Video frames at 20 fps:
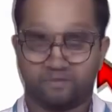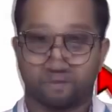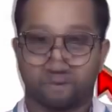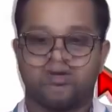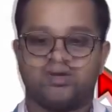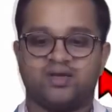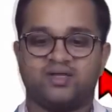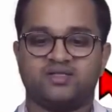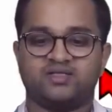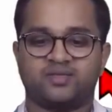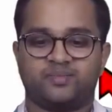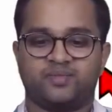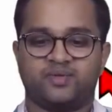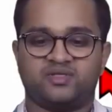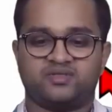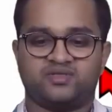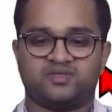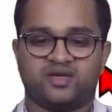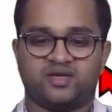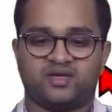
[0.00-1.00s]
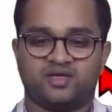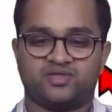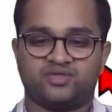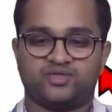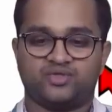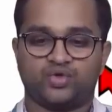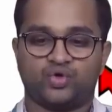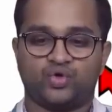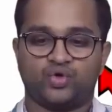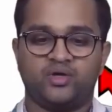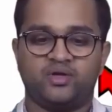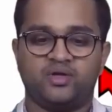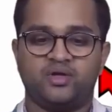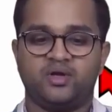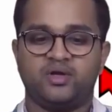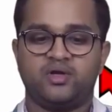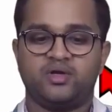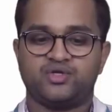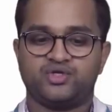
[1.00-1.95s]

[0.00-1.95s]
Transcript: The instruments that are stored